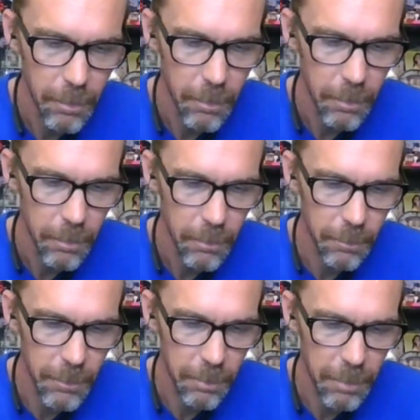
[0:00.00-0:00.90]
so
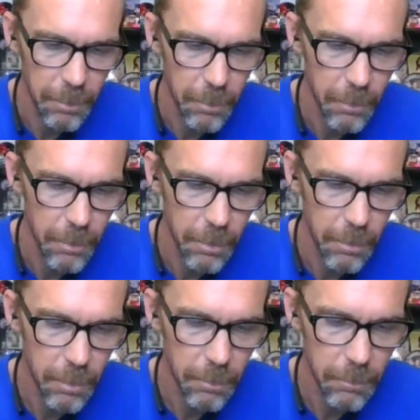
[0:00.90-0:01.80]
many people would show
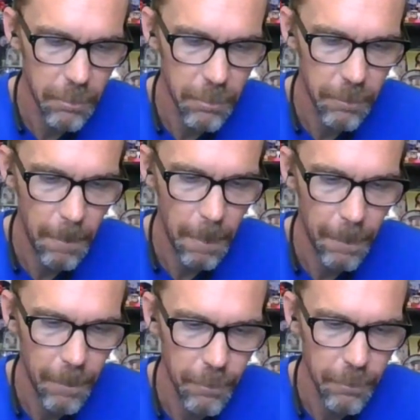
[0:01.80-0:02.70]
up.
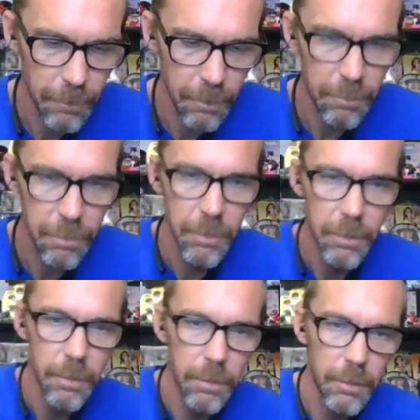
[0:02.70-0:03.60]
I really appreciate it.
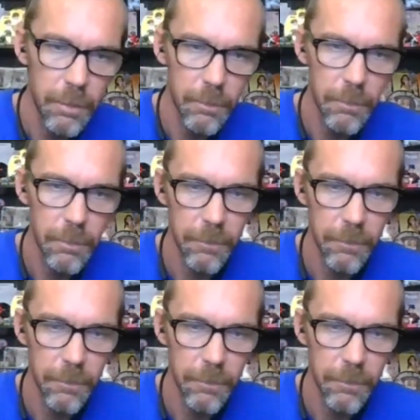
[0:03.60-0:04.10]
This is a good one.